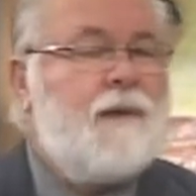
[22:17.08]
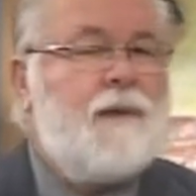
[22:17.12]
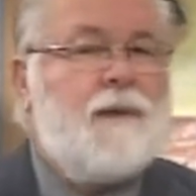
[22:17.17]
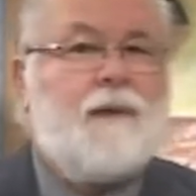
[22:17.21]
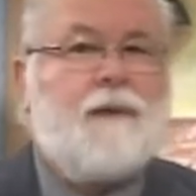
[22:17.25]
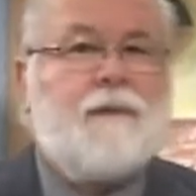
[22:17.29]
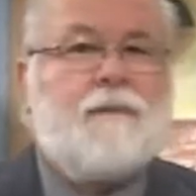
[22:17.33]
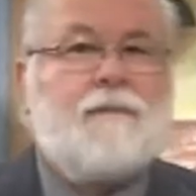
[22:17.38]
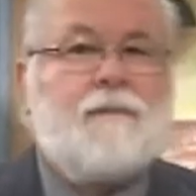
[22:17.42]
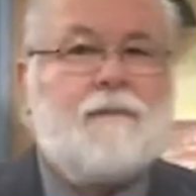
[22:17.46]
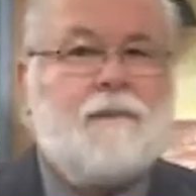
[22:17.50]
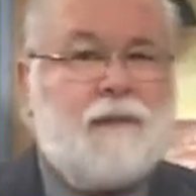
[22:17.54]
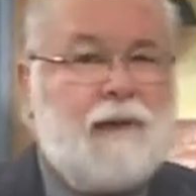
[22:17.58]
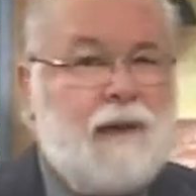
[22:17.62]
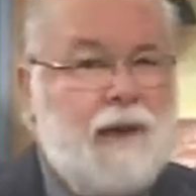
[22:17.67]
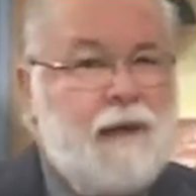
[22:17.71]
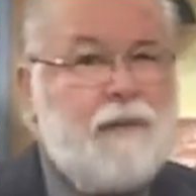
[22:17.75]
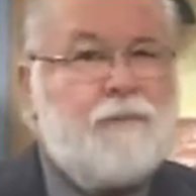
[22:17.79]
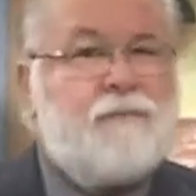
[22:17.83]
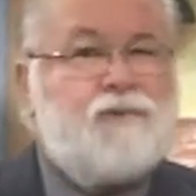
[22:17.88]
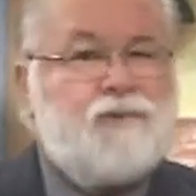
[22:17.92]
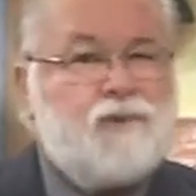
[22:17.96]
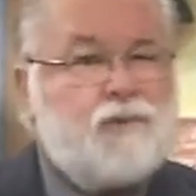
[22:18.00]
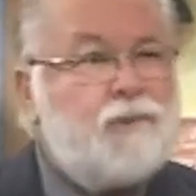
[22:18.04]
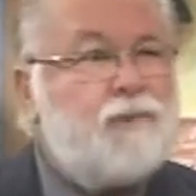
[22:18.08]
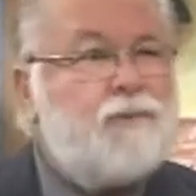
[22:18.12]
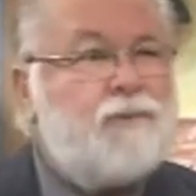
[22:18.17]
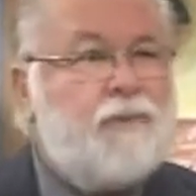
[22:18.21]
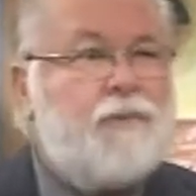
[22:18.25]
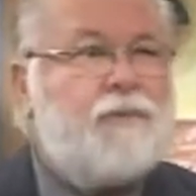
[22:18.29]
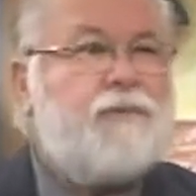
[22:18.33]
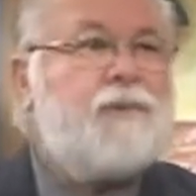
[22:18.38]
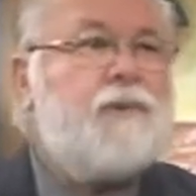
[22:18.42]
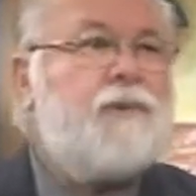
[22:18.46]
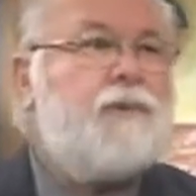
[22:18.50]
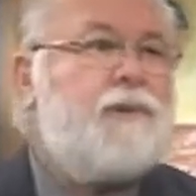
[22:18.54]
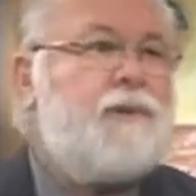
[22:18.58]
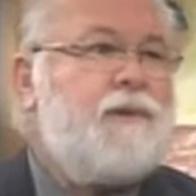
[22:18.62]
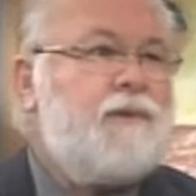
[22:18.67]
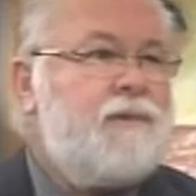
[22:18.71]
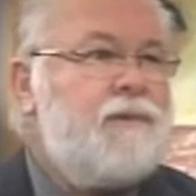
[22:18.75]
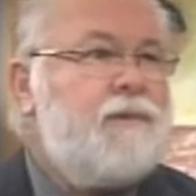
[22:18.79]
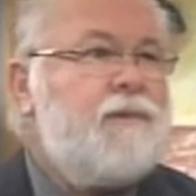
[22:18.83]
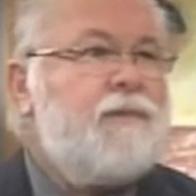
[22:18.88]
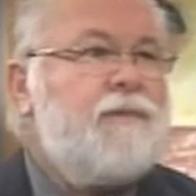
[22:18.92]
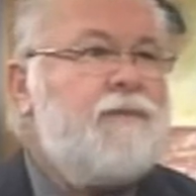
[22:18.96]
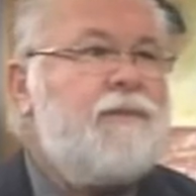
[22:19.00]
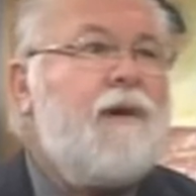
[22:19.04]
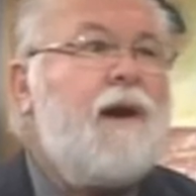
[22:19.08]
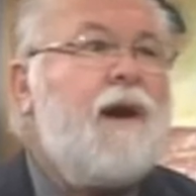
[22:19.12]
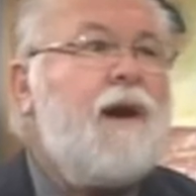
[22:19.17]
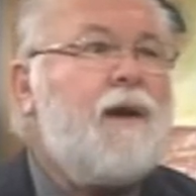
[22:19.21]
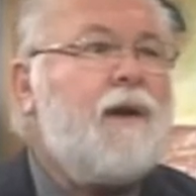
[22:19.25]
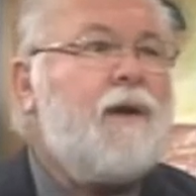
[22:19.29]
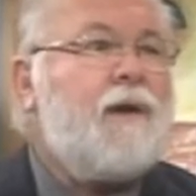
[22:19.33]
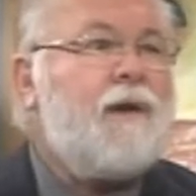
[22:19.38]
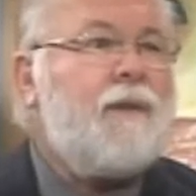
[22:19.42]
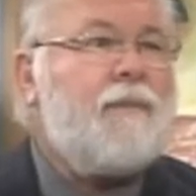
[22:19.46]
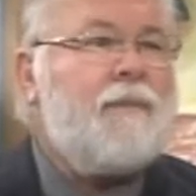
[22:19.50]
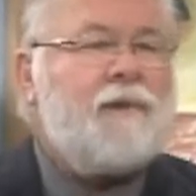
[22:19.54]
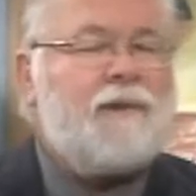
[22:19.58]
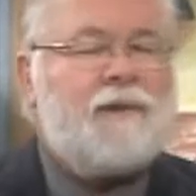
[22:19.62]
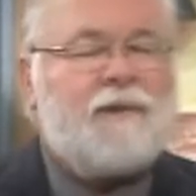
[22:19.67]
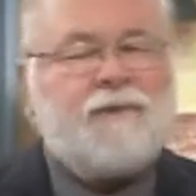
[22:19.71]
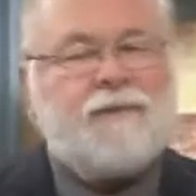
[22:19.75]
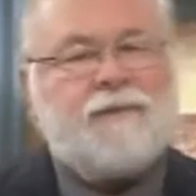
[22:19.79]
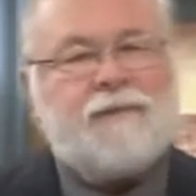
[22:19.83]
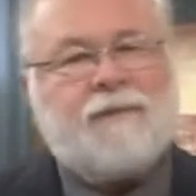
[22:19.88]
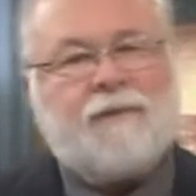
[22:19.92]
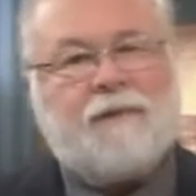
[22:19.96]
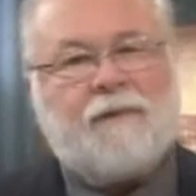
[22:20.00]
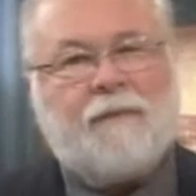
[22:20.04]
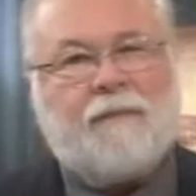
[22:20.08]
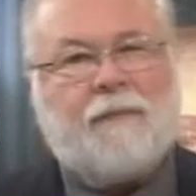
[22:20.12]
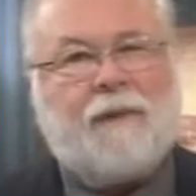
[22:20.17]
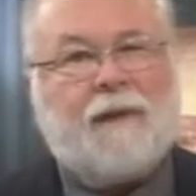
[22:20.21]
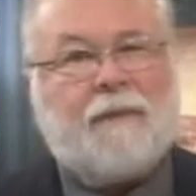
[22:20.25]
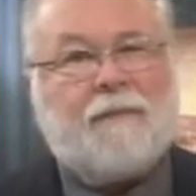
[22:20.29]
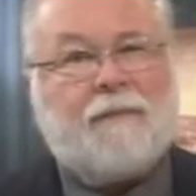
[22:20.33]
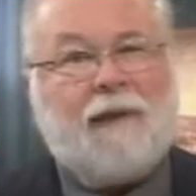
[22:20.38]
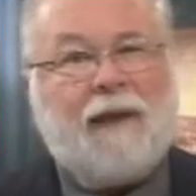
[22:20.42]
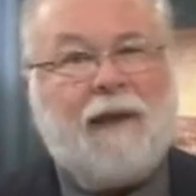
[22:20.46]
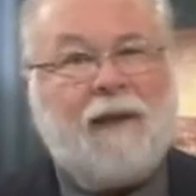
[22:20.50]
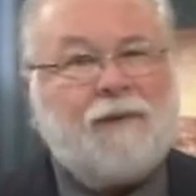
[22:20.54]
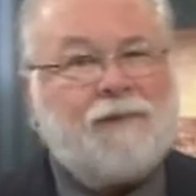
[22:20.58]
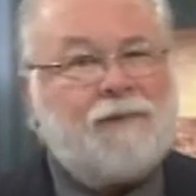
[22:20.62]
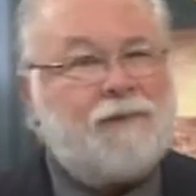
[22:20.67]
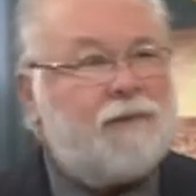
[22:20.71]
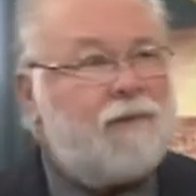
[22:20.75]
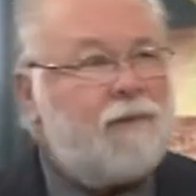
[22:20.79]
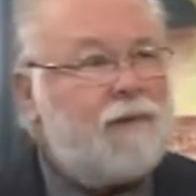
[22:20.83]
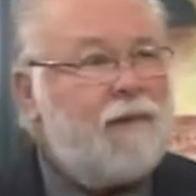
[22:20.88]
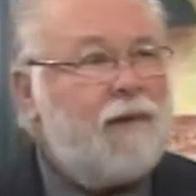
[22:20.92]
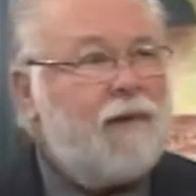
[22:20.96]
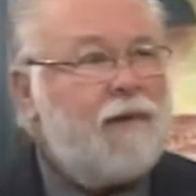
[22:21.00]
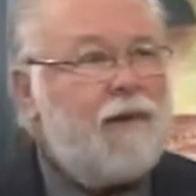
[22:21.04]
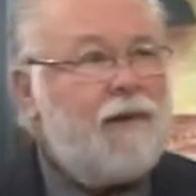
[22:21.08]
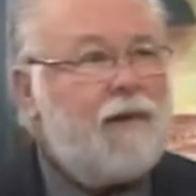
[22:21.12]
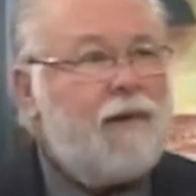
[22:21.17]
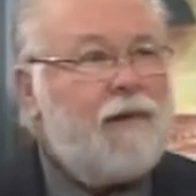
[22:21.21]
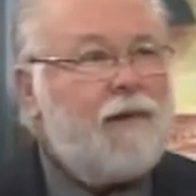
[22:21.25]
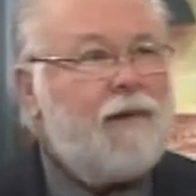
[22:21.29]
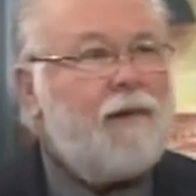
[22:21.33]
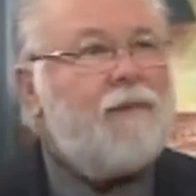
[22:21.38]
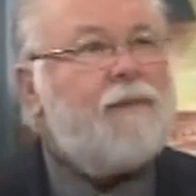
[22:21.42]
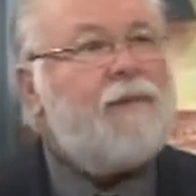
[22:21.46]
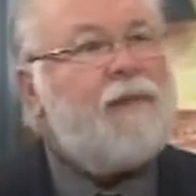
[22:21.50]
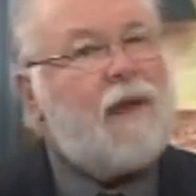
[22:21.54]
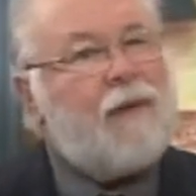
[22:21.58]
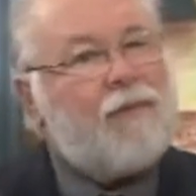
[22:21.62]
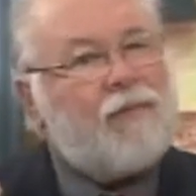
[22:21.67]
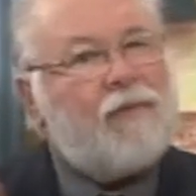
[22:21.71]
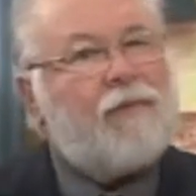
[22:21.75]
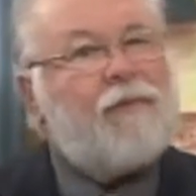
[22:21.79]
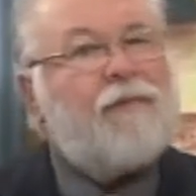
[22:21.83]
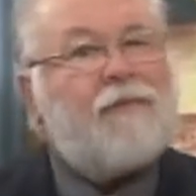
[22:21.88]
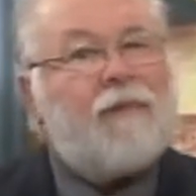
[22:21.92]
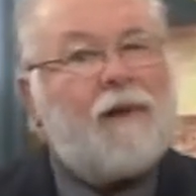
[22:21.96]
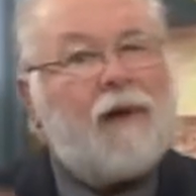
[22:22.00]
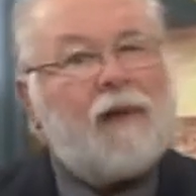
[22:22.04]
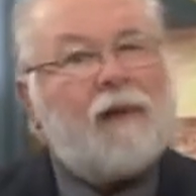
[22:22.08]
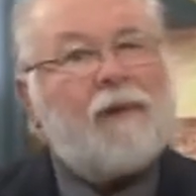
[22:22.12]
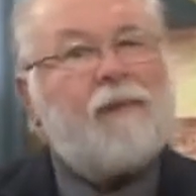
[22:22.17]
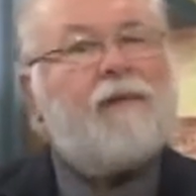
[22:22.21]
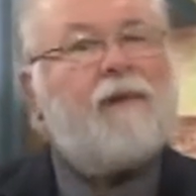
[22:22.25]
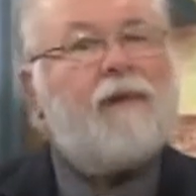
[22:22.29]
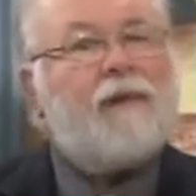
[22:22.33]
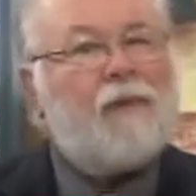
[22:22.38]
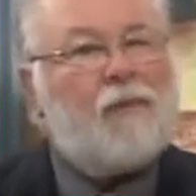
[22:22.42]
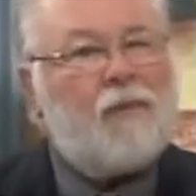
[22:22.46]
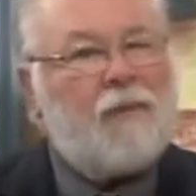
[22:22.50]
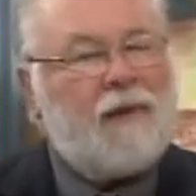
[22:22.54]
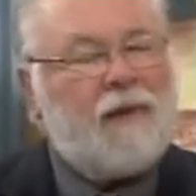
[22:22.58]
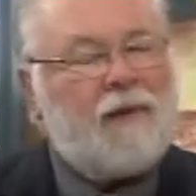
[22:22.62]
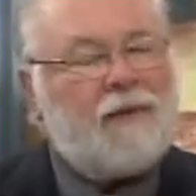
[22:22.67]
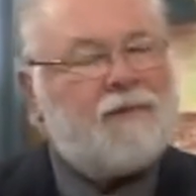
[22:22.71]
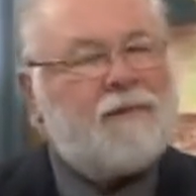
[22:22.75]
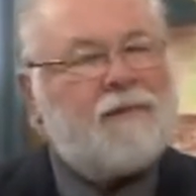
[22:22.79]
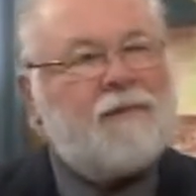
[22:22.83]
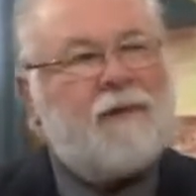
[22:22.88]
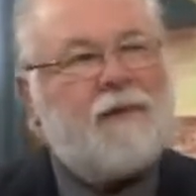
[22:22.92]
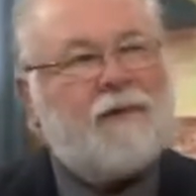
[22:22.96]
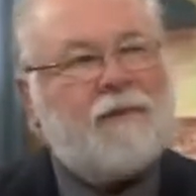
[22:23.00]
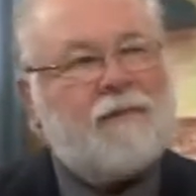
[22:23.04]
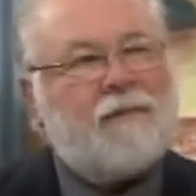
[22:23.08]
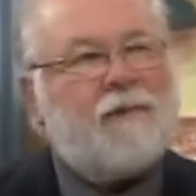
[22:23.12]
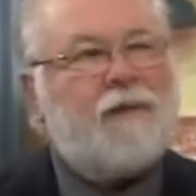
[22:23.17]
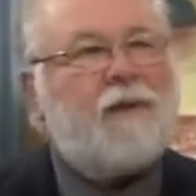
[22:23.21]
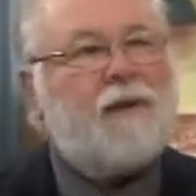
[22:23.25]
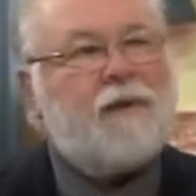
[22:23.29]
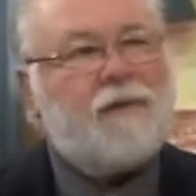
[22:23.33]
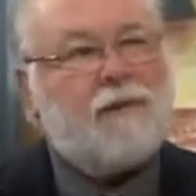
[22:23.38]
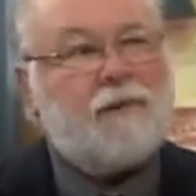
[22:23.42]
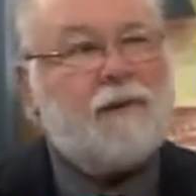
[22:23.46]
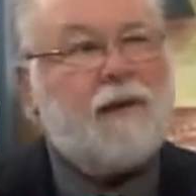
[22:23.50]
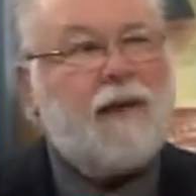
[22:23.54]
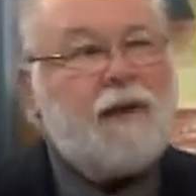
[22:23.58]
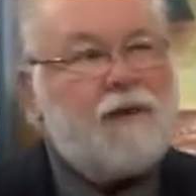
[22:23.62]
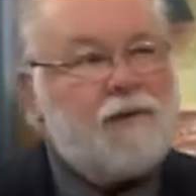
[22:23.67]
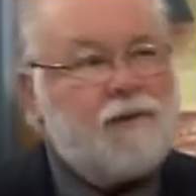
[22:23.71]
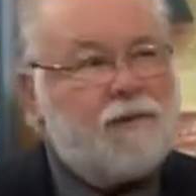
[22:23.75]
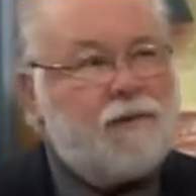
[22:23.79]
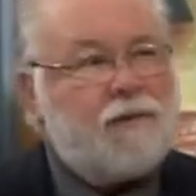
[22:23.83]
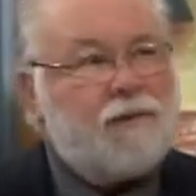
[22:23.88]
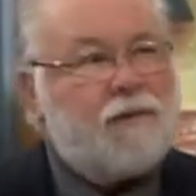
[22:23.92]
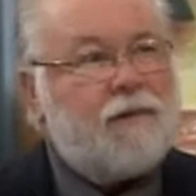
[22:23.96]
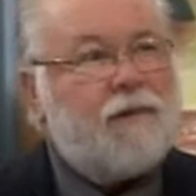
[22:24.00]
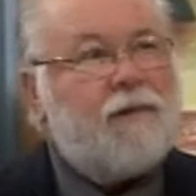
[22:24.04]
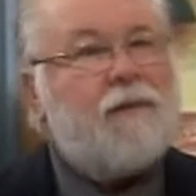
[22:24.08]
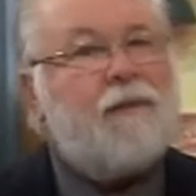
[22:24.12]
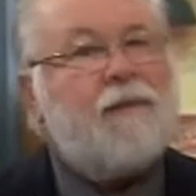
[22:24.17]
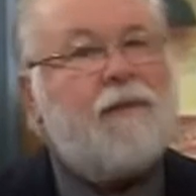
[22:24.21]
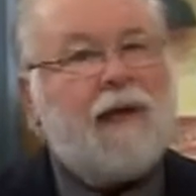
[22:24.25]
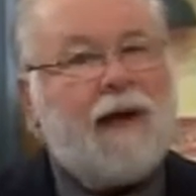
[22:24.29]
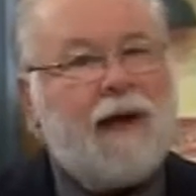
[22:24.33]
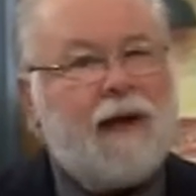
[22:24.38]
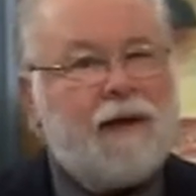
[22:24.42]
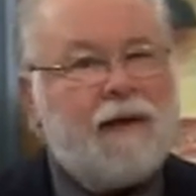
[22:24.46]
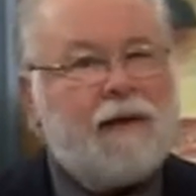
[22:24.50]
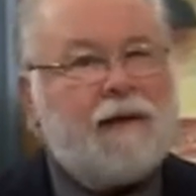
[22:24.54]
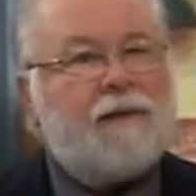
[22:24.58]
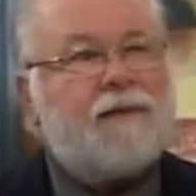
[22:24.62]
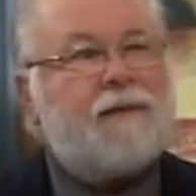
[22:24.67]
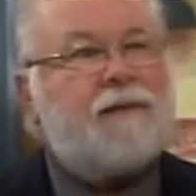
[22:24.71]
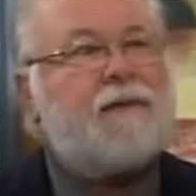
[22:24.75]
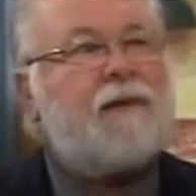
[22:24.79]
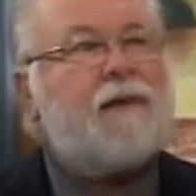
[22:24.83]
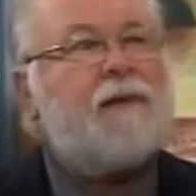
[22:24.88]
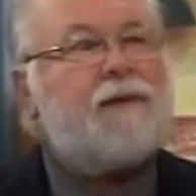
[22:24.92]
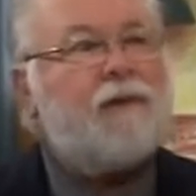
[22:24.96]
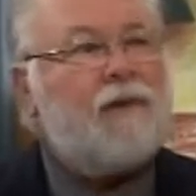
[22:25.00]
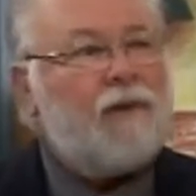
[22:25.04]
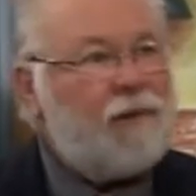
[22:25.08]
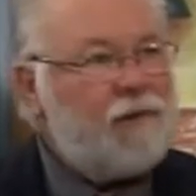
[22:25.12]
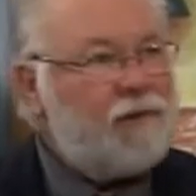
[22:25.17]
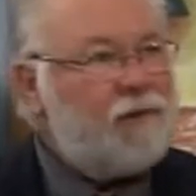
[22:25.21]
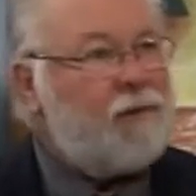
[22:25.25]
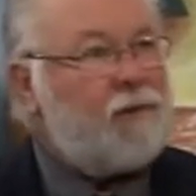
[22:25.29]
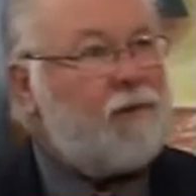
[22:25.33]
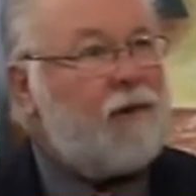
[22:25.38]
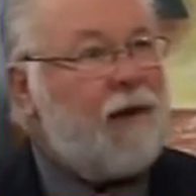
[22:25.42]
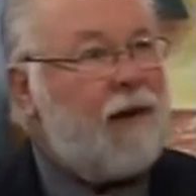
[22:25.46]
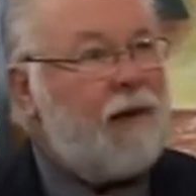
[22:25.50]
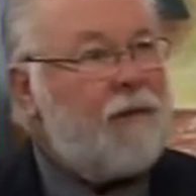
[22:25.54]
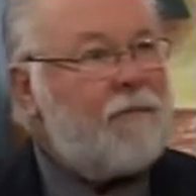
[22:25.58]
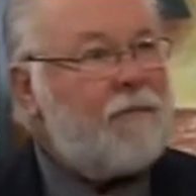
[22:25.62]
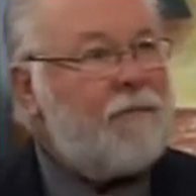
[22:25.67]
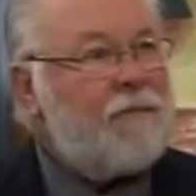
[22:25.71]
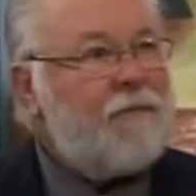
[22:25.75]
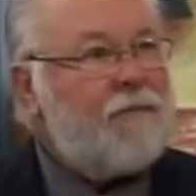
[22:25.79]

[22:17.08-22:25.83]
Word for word: uh, live children thrown into the fire. I mean, this mm-hmm. is an abomination. They were following the ways of another nation. That is adultery.